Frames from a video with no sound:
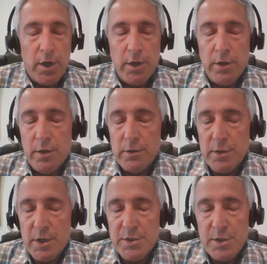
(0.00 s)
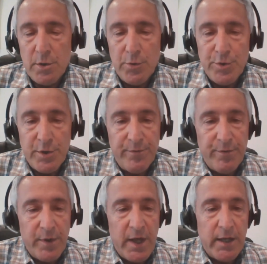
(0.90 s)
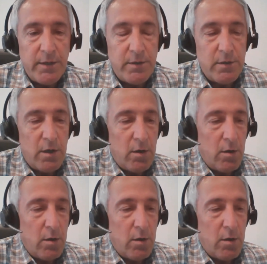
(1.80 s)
on a solution for that.